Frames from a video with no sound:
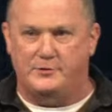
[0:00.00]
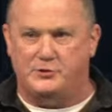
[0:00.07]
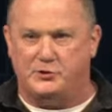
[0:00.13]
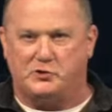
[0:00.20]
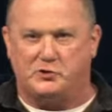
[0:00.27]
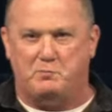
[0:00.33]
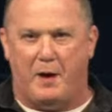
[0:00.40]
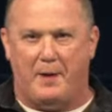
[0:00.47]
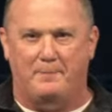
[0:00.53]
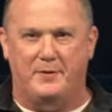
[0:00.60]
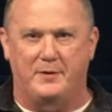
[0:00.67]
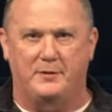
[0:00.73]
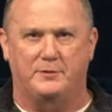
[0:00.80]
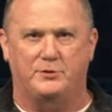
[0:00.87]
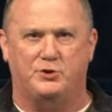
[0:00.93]
just by
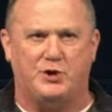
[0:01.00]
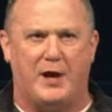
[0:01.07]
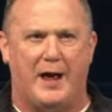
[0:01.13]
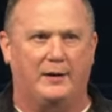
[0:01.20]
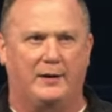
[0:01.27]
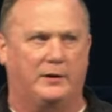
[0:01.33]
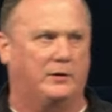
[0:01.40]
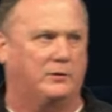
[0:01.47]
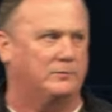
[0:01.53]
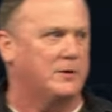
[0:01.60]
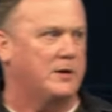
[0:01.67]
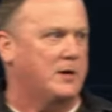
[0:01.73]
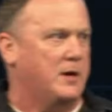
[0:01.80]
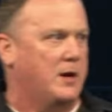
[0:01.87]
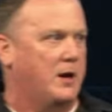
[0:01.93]
being shallow,
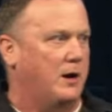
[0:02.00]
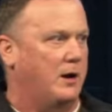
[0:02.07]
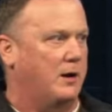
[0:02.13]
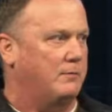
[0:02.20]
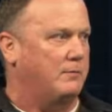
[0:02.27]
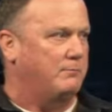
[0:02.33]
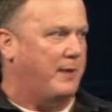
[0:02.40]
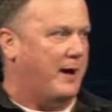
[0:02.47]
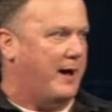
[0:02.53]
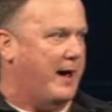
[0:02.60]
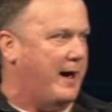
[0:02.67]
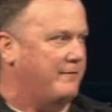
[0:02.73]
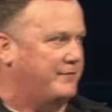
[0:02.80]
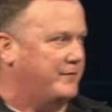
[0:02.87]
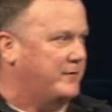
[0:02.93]
by
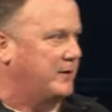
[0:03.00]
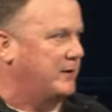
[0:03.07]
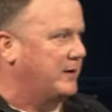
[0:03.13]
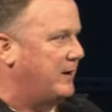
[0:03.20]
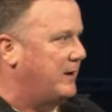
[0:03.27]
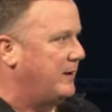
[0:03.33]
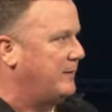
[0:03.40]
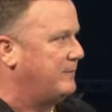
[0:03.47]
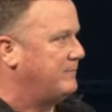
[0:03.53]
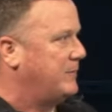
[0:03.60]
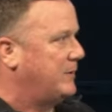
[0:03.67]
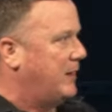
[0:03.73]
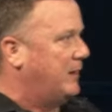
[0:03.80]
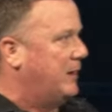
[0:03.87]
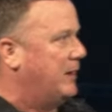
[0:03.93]
having
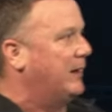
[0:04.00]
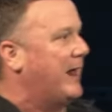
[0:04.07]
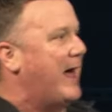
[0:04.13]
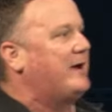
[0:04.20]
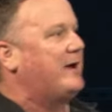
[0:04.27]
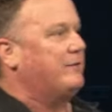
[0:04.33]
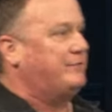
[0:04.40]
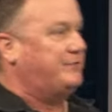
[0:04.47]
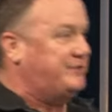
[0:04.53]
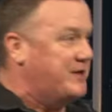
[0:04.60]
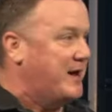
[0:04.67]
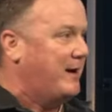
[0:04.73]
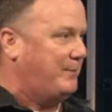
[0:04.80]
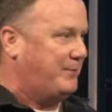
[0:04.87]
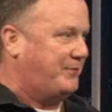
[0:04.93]
a lack of
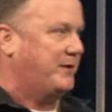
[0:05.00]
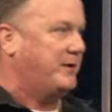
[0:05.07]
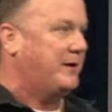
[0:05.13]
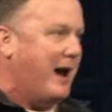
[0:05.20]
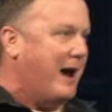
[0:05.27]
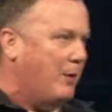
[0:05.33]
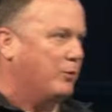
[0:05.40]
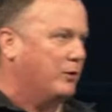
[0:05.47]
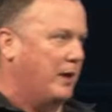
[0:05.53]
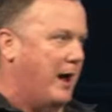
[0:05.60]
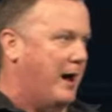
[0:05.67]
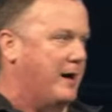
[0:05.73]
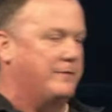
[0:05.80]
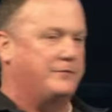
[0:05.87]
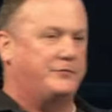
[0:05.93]
depth in our
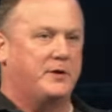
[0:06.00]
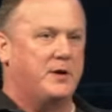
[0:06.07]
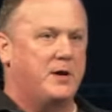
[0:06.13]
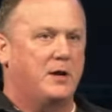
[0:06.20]
lives.